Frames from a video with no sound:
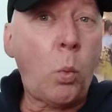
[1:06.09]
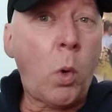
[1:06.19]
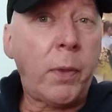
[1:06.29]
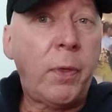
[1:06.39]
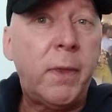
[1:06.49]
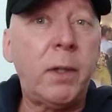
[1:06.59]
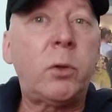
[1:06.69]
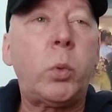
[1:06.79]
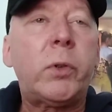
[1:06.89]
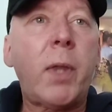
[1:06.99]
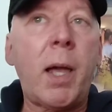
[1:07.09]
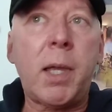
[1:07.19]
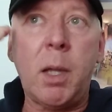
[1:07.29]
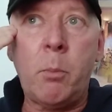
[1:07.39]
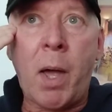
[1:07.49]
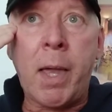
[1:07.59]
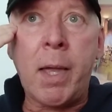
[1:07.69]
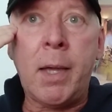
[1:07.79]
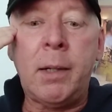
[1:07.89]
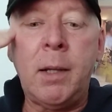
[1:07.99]
what this was like in my
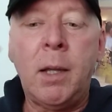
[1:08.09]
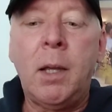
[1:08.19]
head.